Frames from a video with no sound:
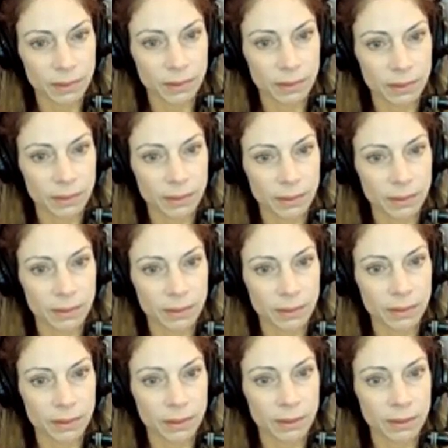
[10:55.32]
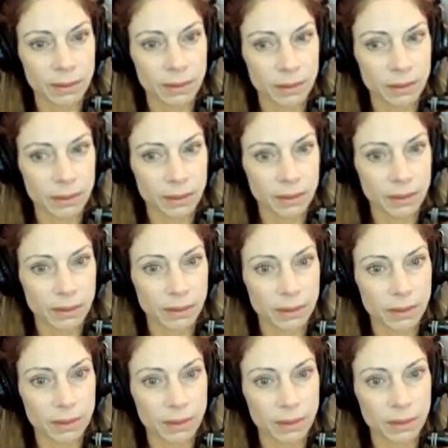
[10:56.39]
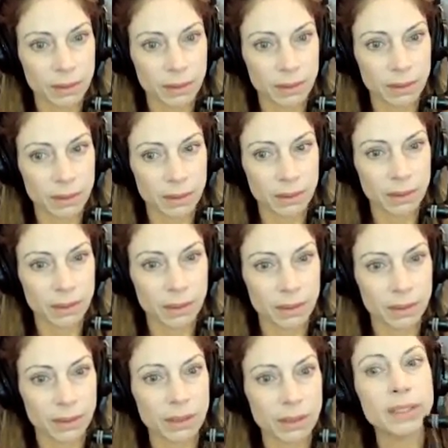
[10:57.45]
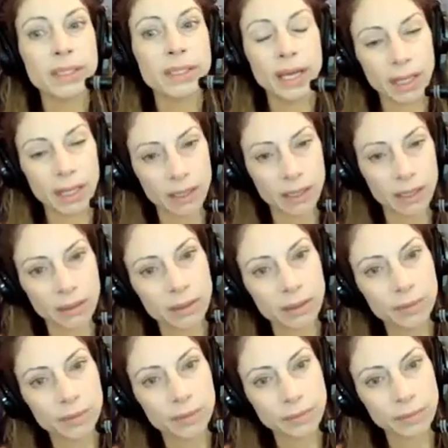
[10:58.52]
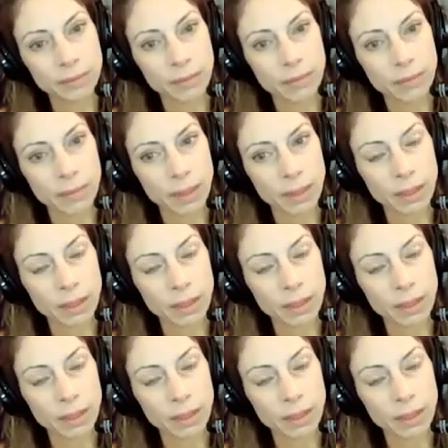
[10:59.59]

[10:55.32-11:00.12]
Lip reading: This person isn't speaking.